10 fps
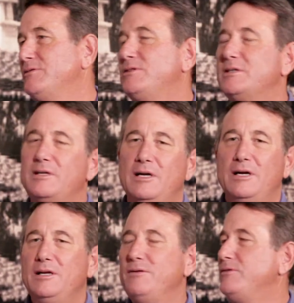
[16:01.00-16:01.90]

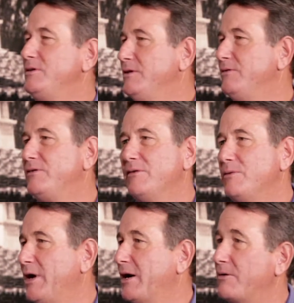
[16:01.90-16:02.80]
You've
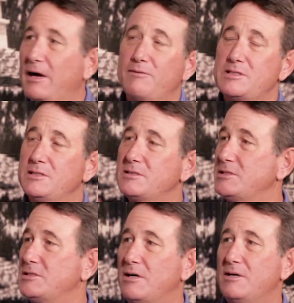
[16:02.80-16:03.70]
given back ever since I
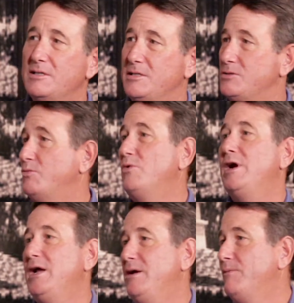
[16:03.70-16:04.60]
started these
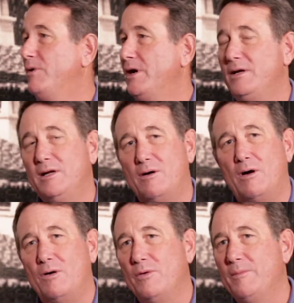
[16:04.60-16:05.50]
way
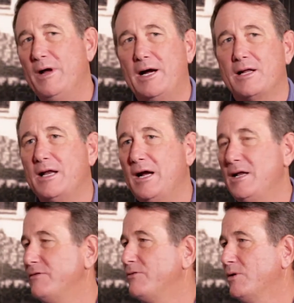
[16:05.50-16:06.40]
all the way back in
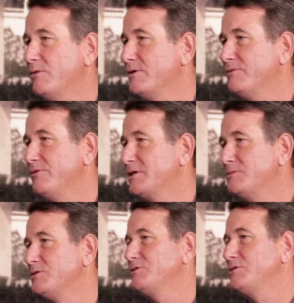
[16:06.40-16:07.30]
'94 with the
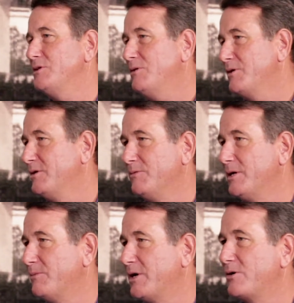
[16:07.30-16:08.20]
victims of stroke. You've
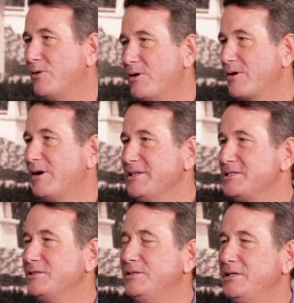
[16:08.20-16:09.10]
been in my corner on
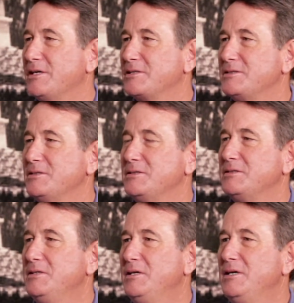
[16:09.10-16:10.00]
these clinics, and
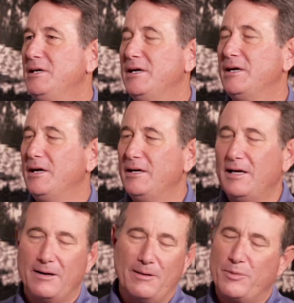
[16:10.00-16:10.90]

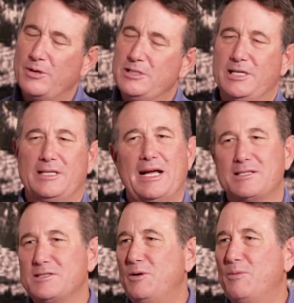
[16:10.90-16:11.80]
I appreciate
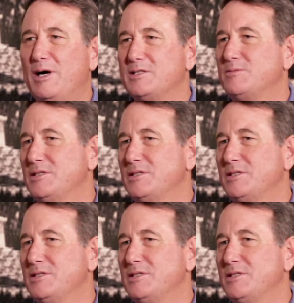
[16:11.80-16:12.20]
that so much.